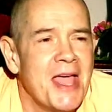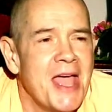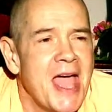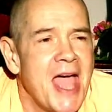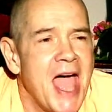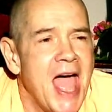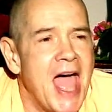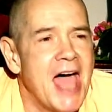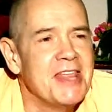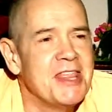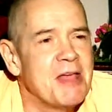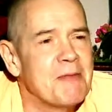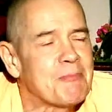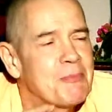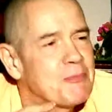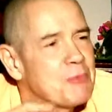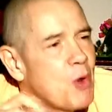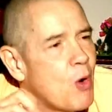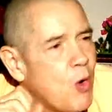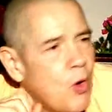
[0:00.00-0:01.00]
And then
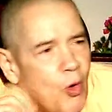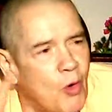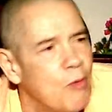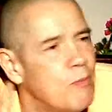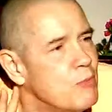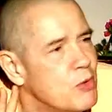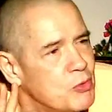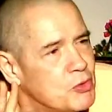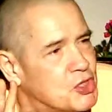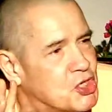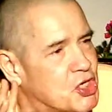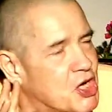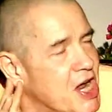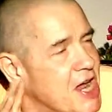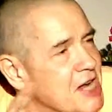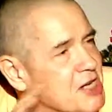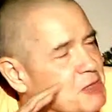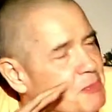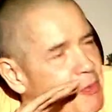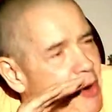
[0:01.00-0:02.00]
the whole mood
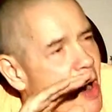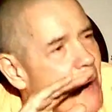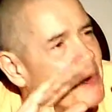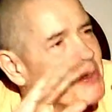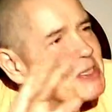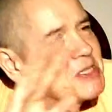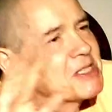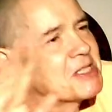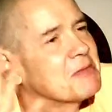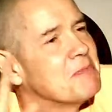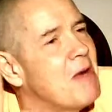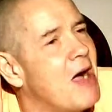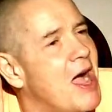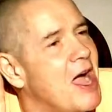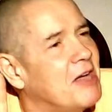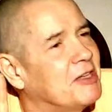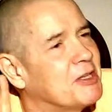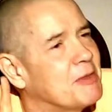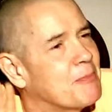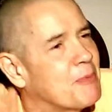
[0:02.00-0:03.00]
changed. Prabhupada
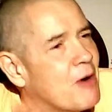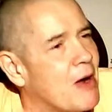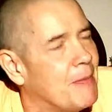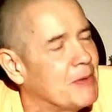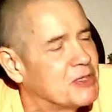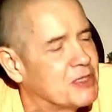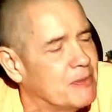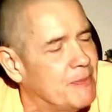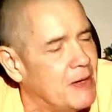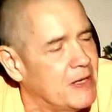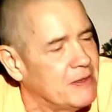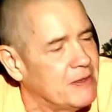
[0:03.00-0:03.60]
smiled and Prabhupada said, But